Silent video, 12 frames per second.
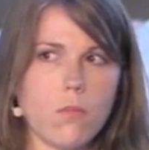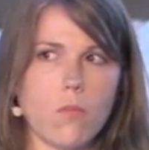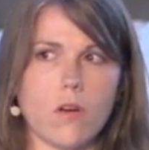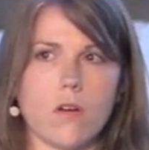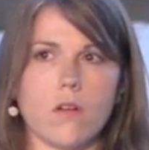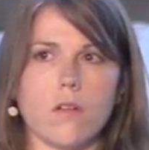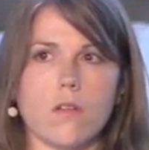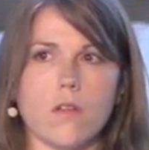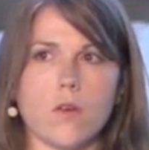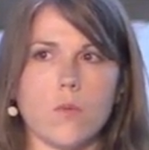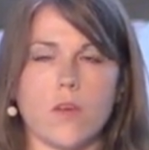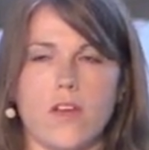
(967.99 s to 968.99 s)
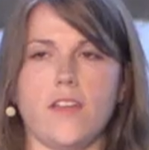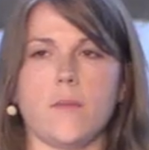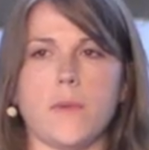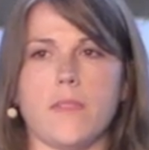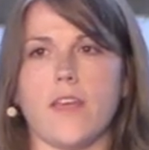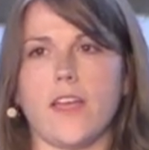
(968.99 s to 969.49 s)
will end
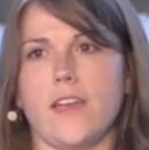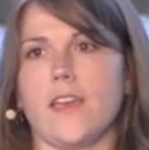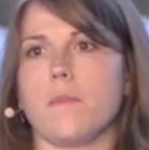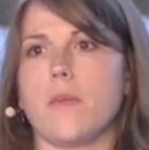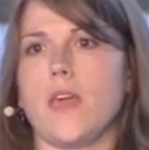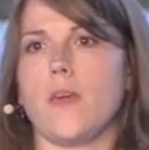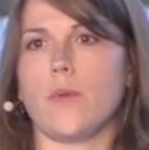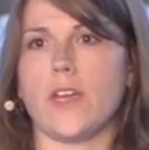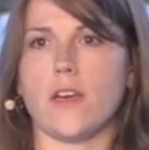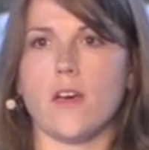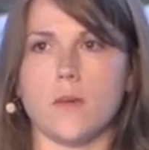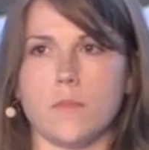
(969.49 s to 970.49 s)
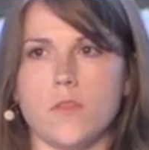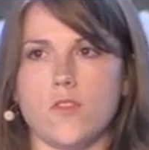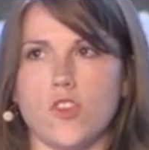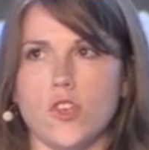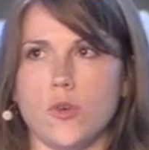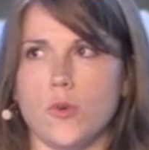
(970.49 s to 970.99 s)
up enlightening me when it
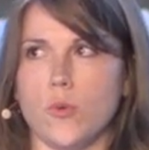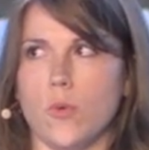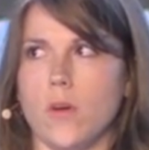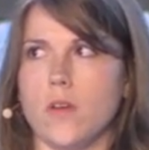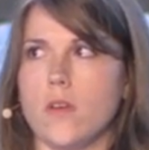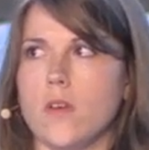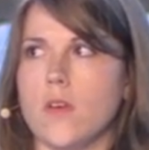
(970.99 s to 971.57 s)
comes to